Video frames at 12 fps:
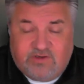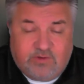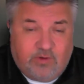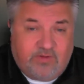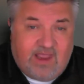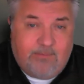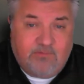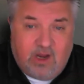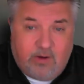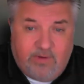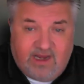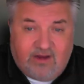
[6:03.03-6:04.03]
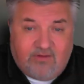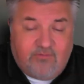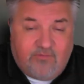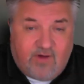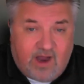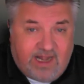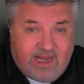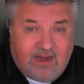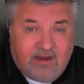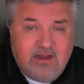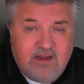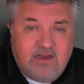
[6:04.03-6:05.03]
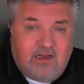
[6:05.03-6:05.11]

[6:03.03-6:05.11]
we saw them going and fining